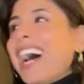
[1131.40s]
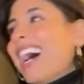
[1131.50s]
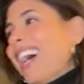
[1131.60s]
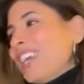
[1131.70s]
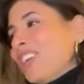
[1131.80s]

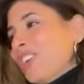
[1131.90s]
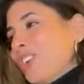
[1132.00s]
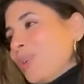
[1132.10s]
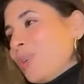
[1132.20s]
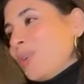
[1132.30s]
Uh,
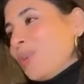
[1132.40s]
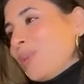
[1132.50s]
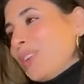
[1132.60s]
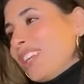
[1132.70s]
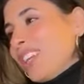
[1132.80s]
you,
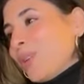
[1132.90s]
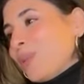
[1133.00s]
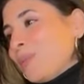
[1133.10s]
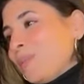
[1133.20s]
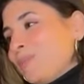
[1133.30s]
you
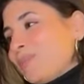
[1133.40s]
know,